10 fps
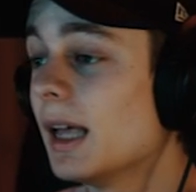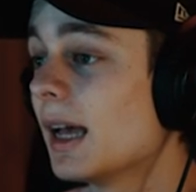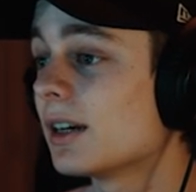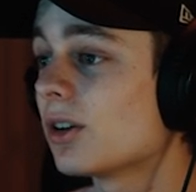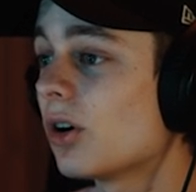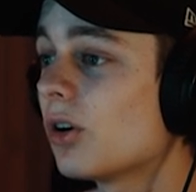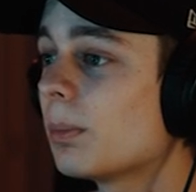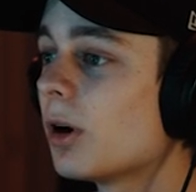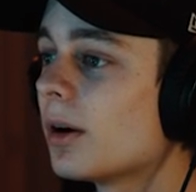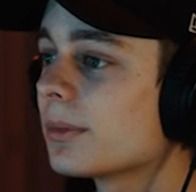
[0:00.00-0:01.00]
and it all
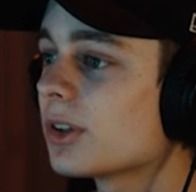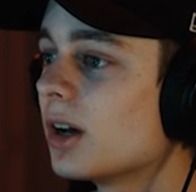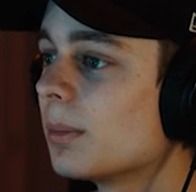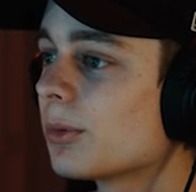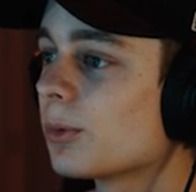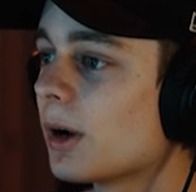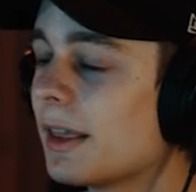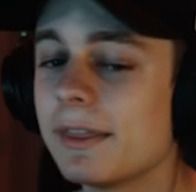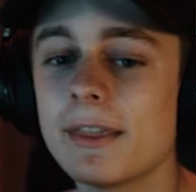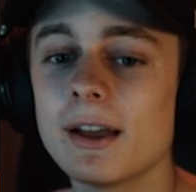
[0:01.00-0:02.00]
pops up right
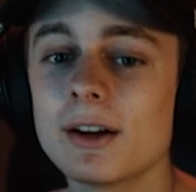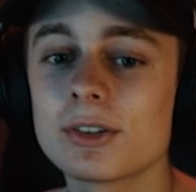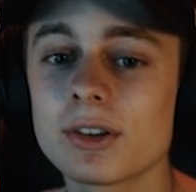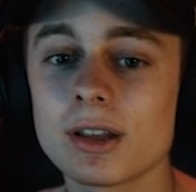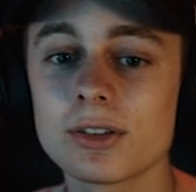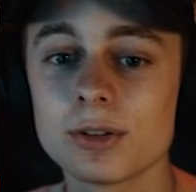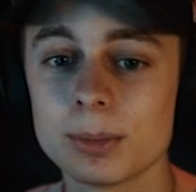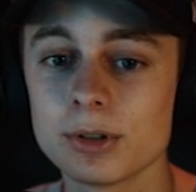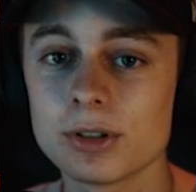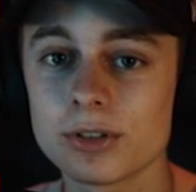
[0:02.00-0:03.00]
there. So that's
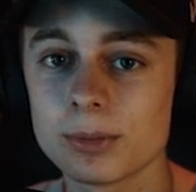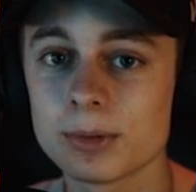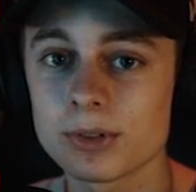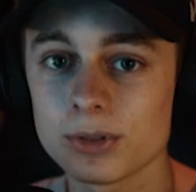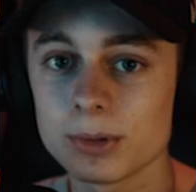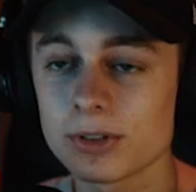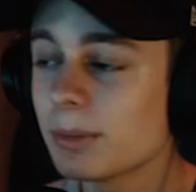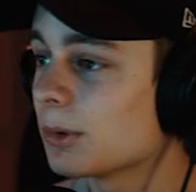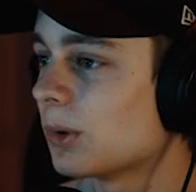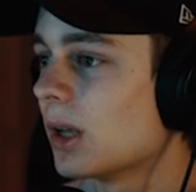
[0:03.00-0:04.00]
super, super, super
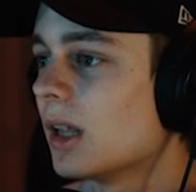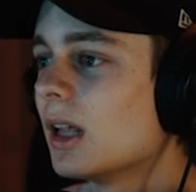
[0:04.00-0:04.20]
simple.